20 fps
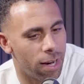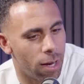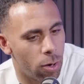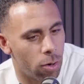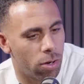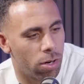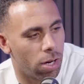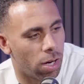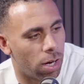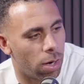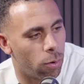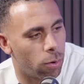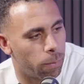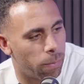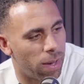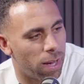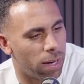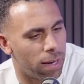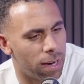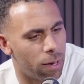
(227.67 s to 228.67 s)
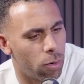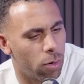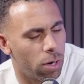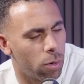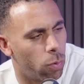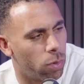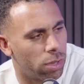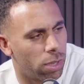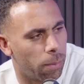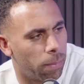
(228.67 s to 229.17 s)
Nelka was better.
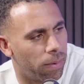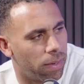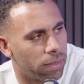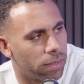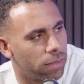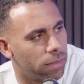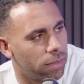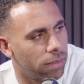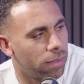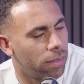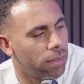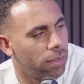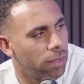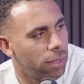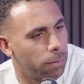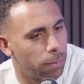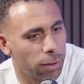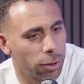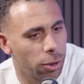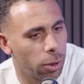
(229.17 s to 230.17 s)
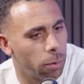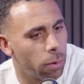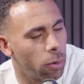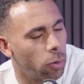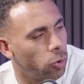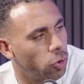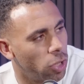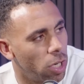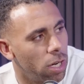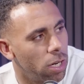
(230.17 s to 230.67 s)
Nelka was the best, especially when he
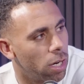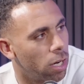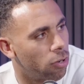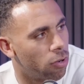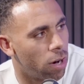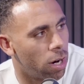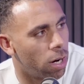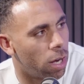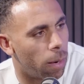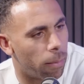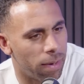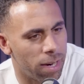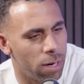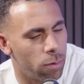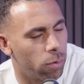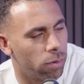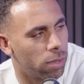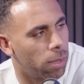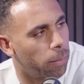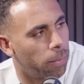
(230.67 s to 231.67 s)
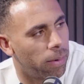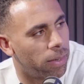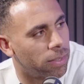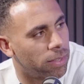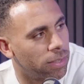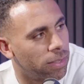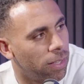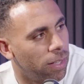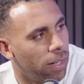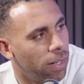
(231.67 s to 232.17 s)
was younger, growing up. He was mm. the
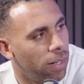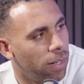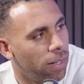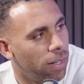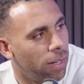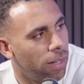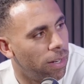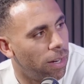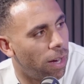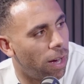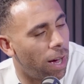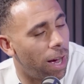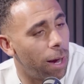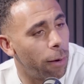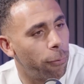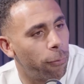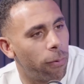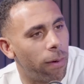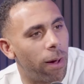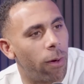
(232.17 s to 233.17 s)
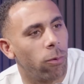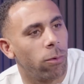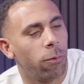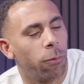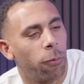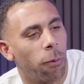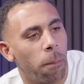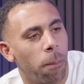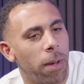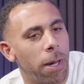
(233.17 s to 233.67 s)
best. I found,
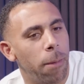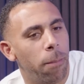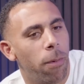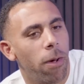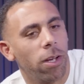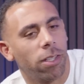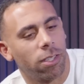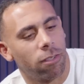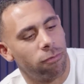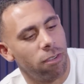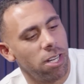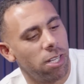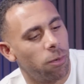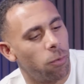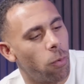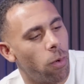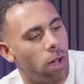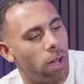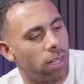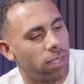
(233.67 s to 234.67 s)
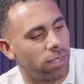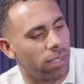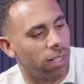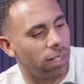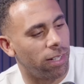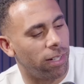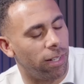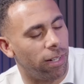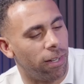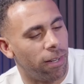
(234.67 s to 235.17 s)
for me personally, the reason why I say
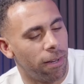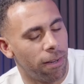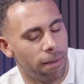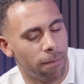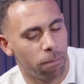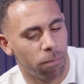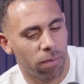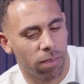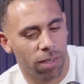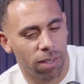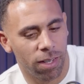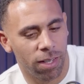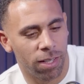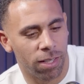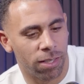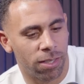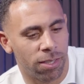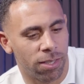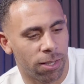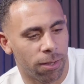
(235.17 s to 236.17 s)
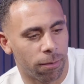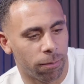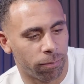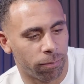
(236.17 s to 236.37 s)
it is